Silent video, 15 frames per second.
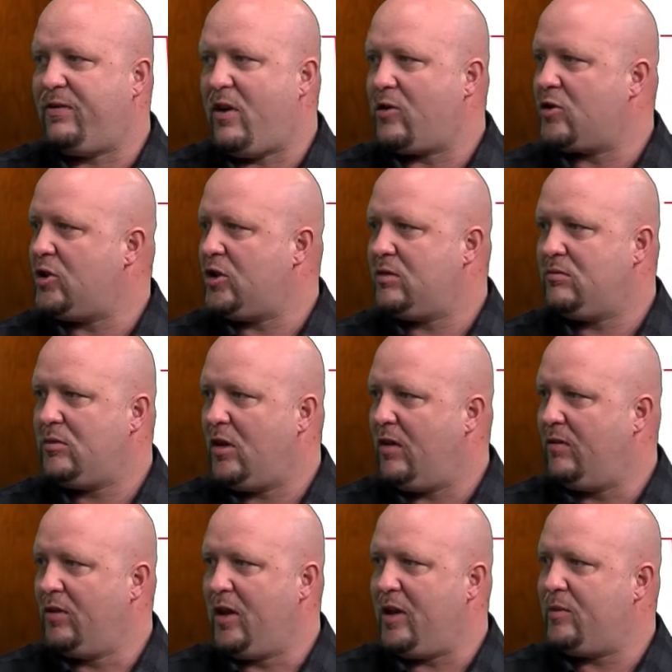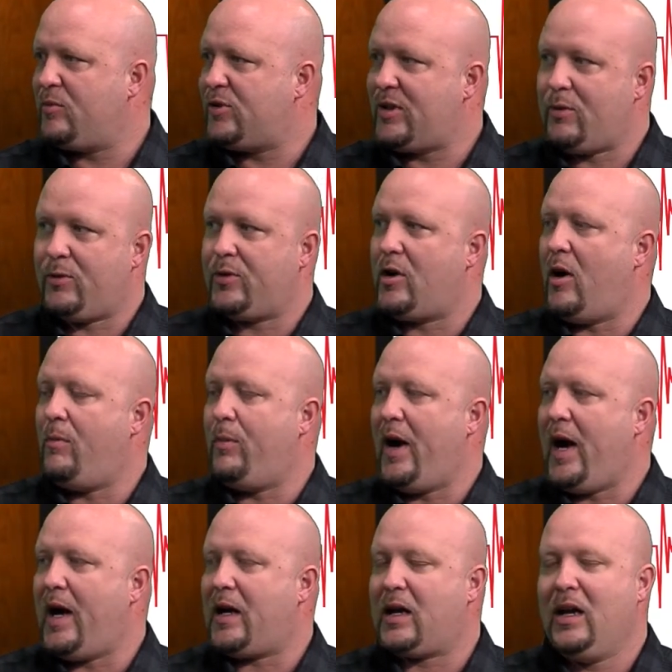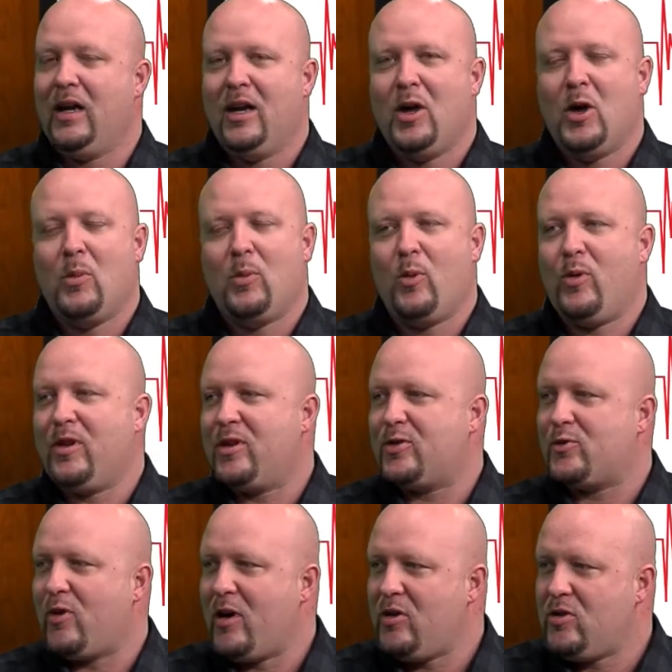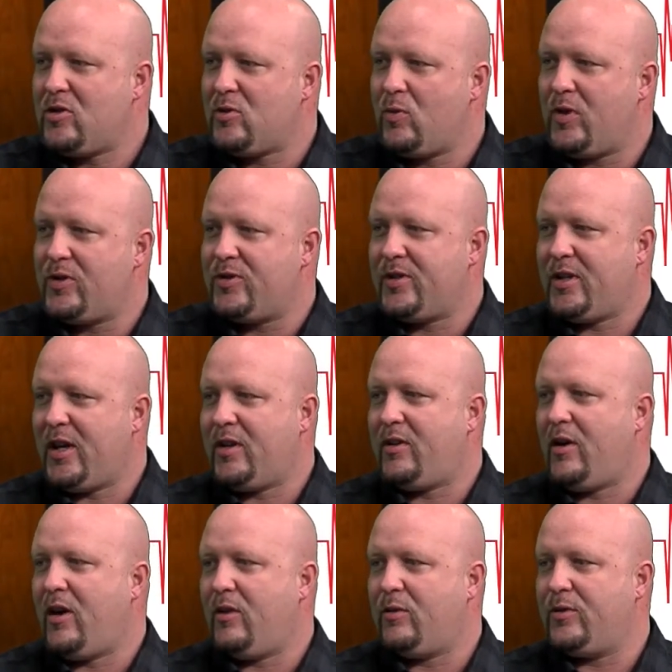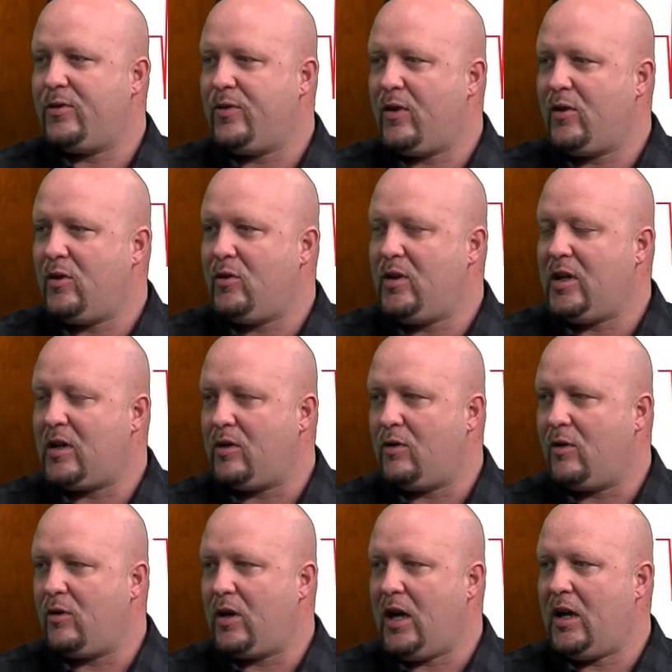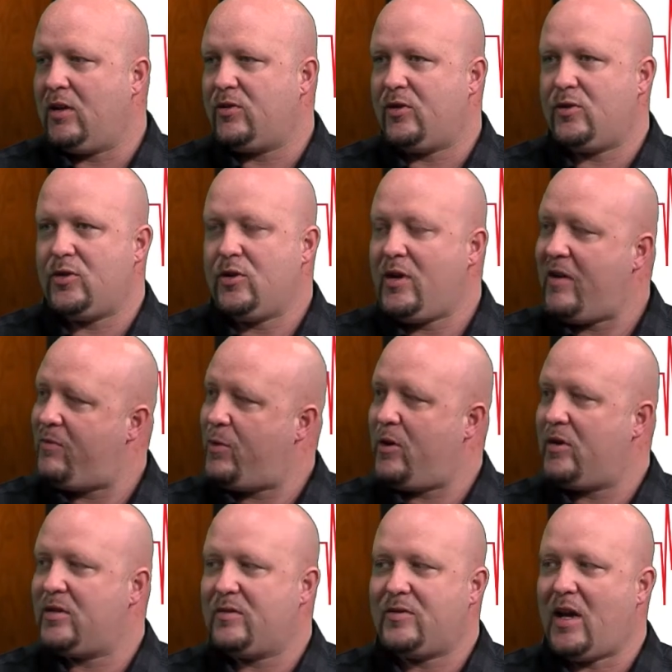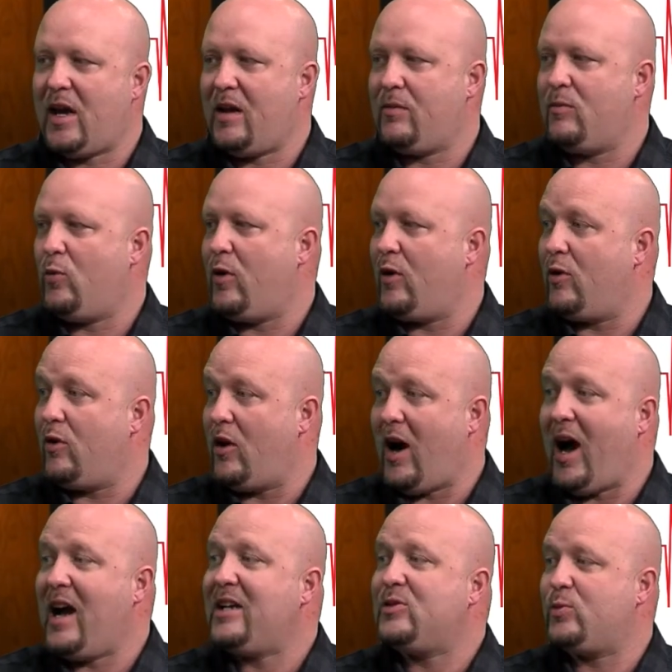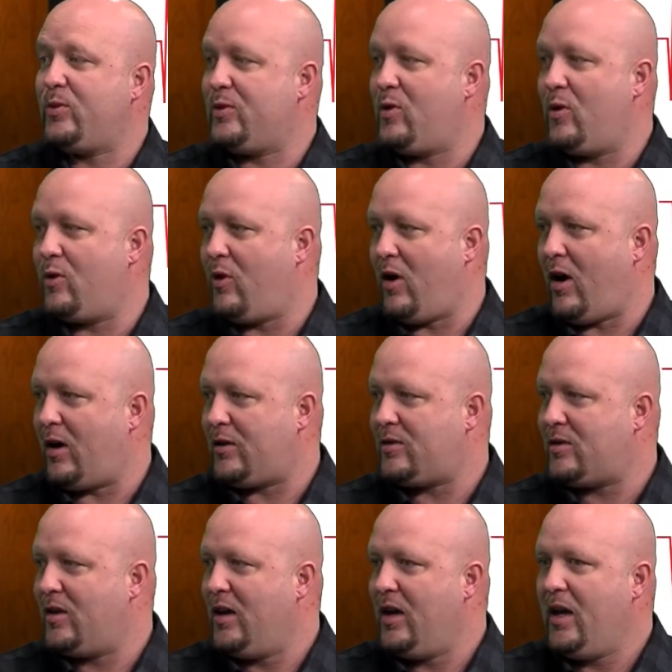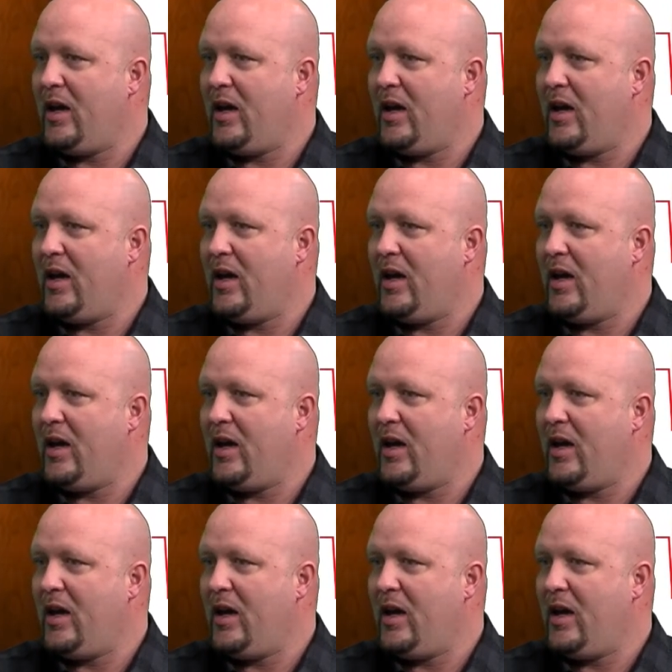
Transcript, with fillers: function of limbs that would come back. But one of the strangest ones that I thought was very unique in her case is she'd have periods of time where her eyes would go crossed.